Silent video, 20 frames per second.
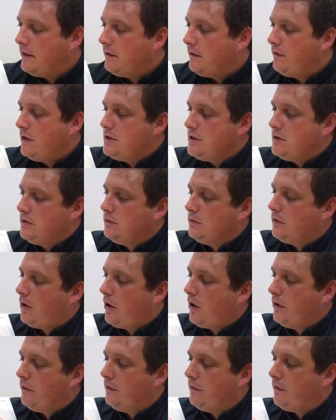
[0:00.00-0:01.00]
The original
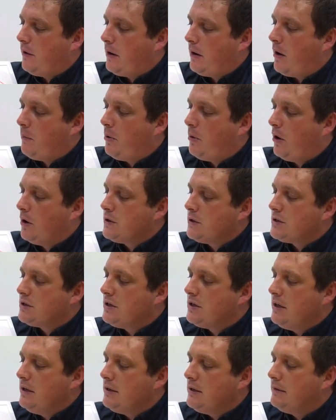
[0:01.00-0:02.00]
loan of when I
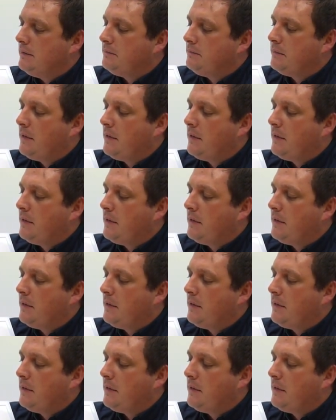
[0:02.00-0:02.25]
purchased it,